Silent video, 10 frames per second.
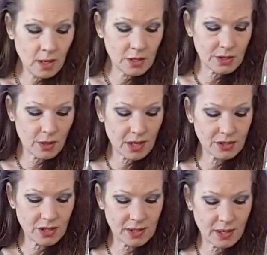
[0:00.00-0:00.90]
So I
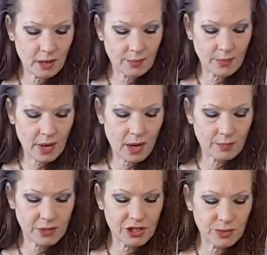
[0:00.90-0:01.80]
tried to help her
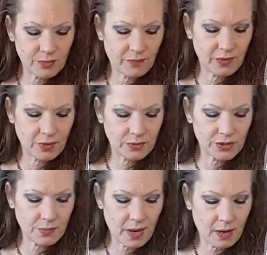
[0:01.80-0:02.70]
out, but she
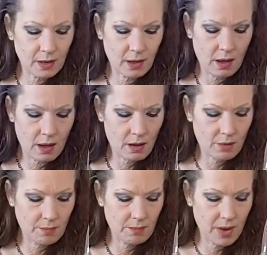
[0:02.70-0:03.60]
refused.
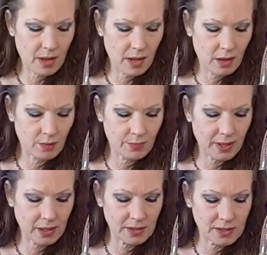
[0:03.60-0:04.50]
My help
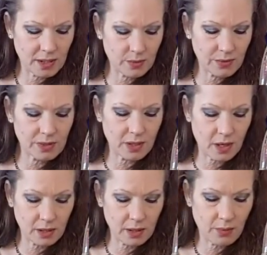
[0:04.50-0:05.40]
and stuck with the
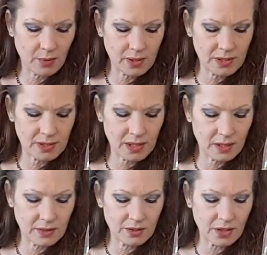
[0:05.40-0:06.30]
doc. I want to
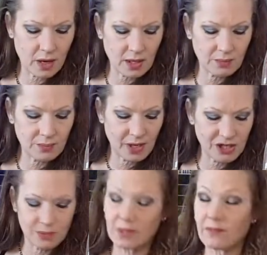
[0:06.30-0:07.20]
see the doc. I'd
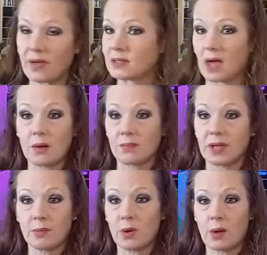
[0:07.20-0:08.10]
punch him in the face. I don't
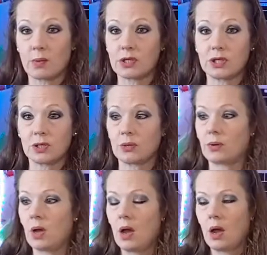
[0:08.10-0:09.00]
blame you. I would
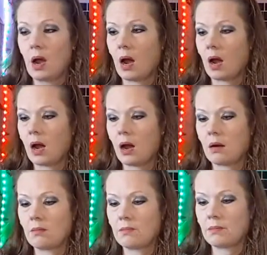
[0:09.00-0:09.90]
too.
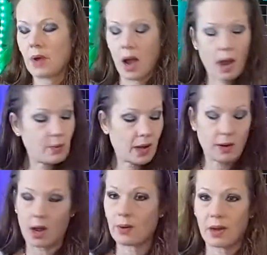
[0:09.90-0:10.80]
I would
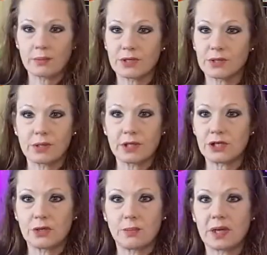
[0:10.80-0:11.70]
absolutely
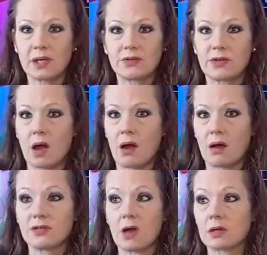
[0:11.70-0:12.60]
too, because
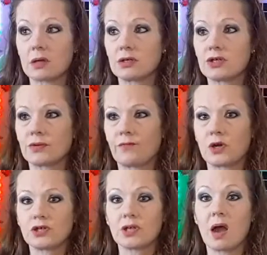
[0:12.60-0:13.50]
doctors,
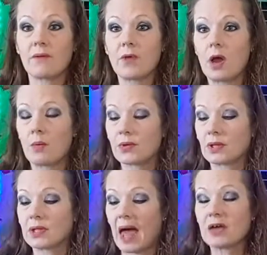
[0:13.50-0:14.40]
first off, were
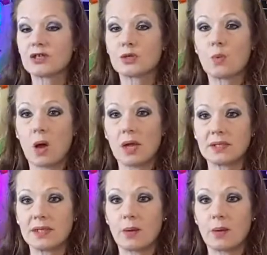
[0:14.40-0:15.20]
the last ones